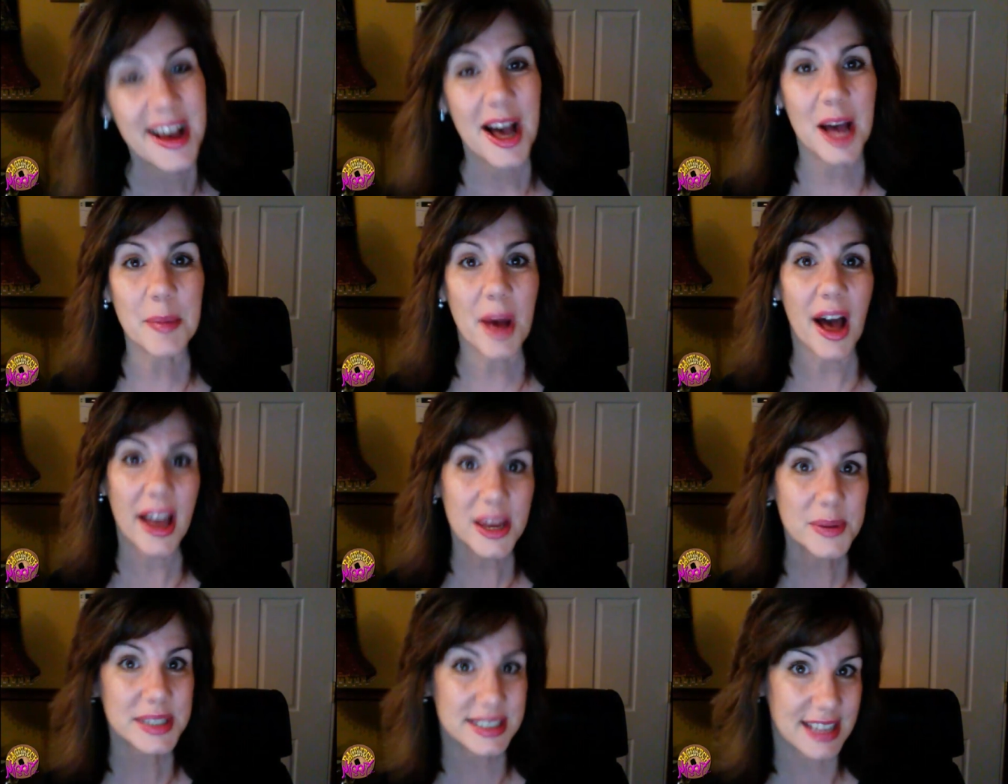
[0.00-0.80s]
Um, I
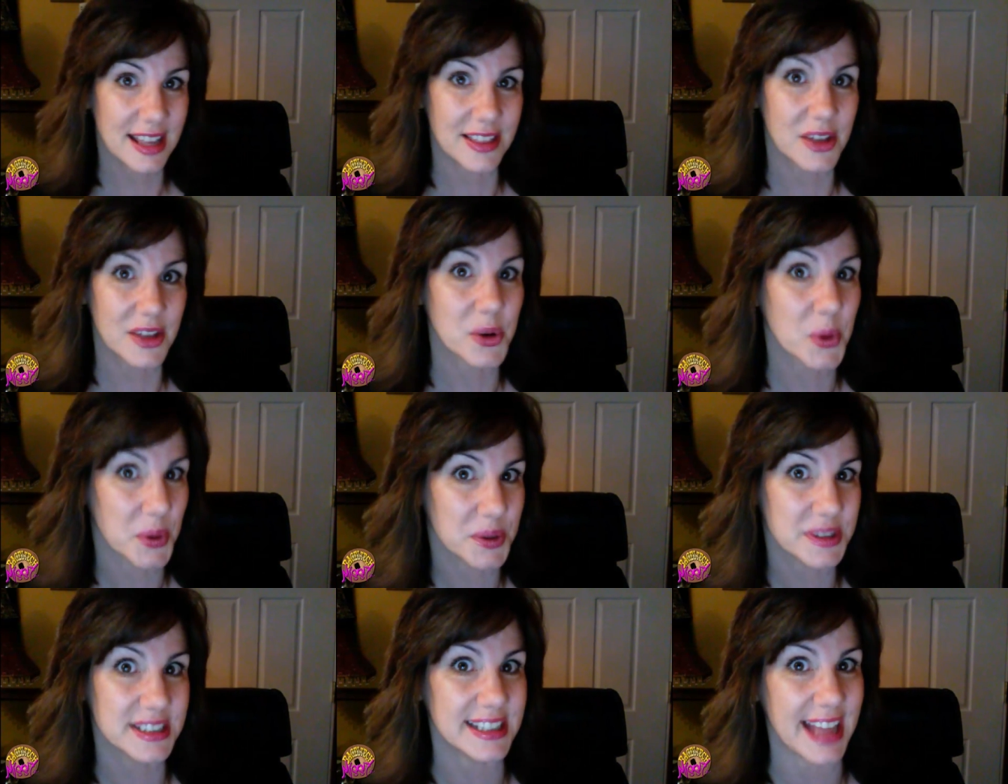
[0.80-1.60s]
always say the
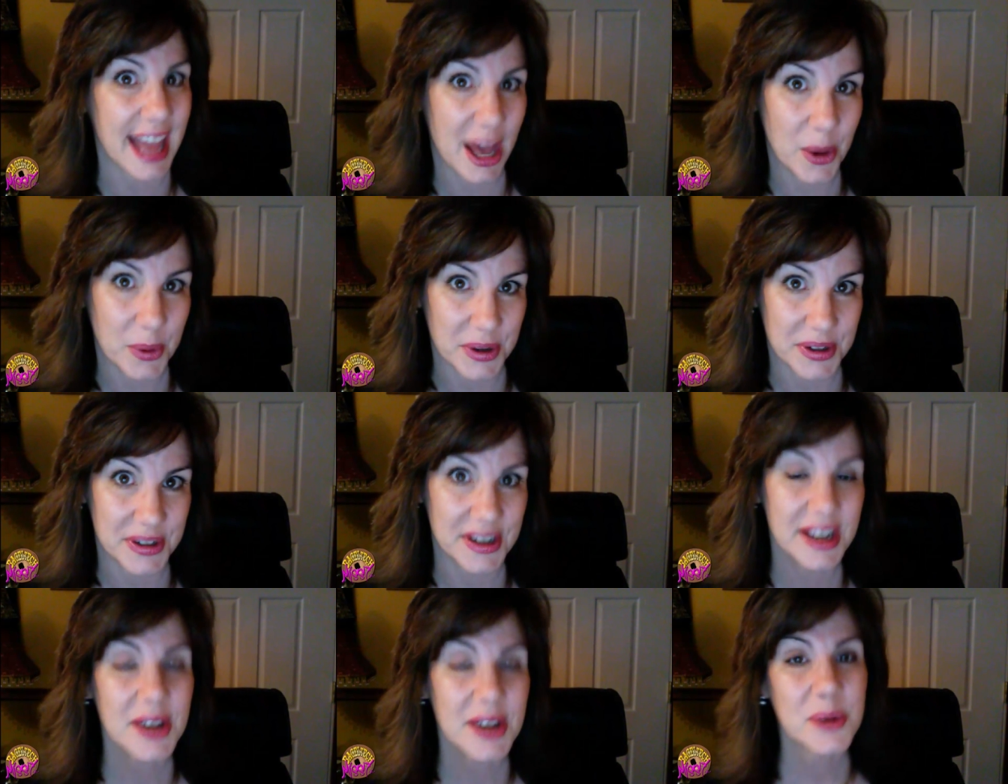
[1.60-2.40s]
golden hour,